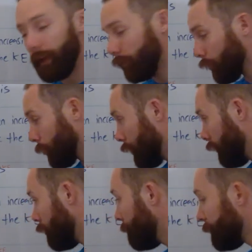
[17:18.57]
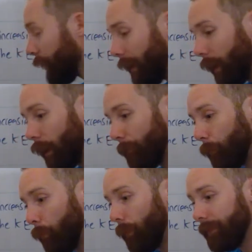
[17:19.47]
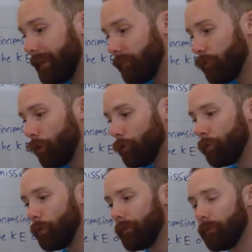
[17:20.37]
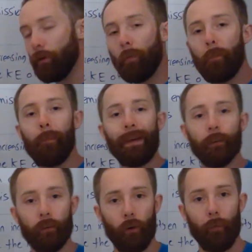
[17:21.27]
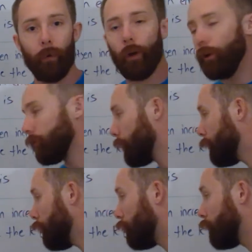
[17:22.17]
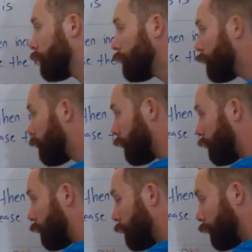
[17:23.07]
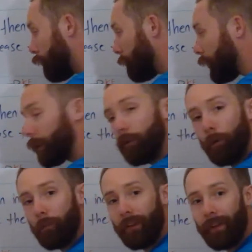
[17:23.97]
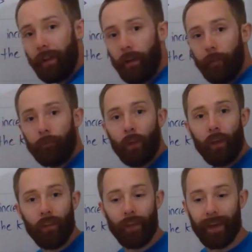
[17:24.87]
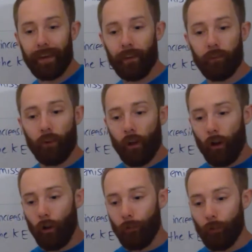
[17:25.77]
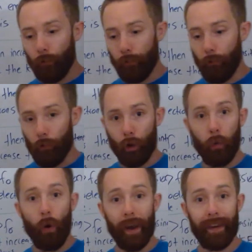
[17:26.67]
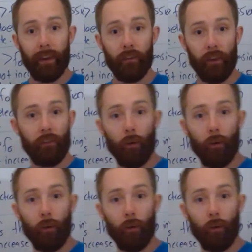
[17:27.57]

In other words, there's no build-up. So as soon as some light comes in here, that is of the required energy.